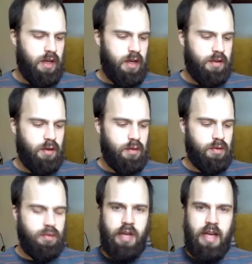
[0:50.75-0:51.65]
So
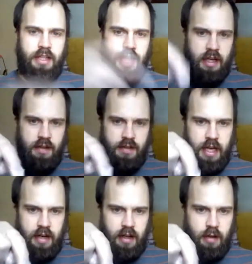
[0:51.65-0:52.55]
yeah, check his
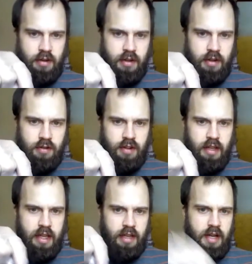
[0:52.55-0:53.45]
channel out. There's the
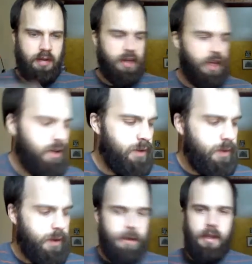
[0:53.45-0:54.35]
link down here,
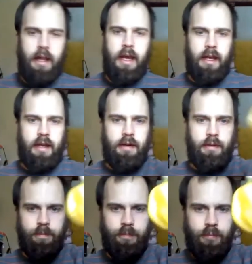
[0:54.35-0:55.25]
and
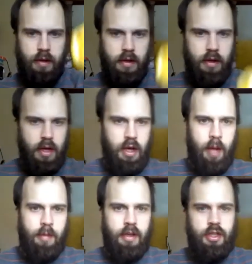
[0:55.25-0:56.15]

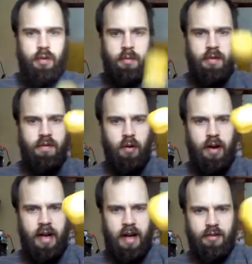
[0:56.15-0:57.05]
I'm gonna do a before
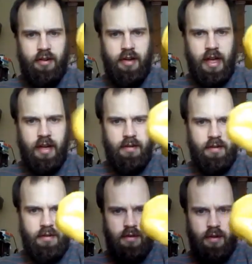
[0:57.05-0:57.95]
and after again.
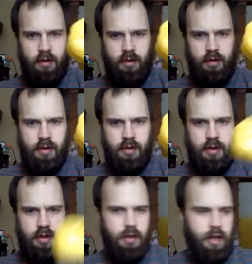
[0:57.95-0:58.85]
So
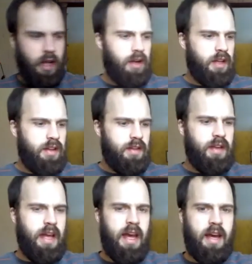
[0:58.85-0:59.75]
I'll cut this
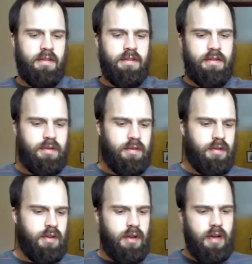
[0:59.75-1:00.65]
in half.
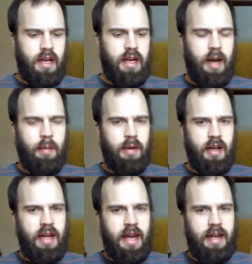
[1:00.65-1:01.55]
And I'm going
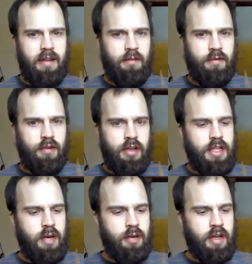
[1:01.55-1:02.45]
to edit some
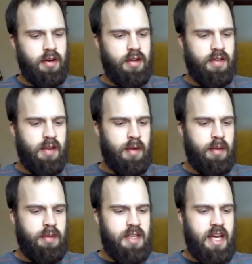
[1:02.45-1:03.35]
footage out here because I'm going
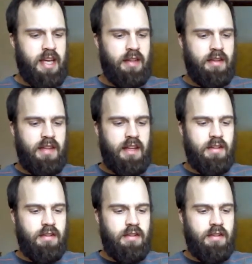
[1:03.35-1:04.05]
to be taking the seeds.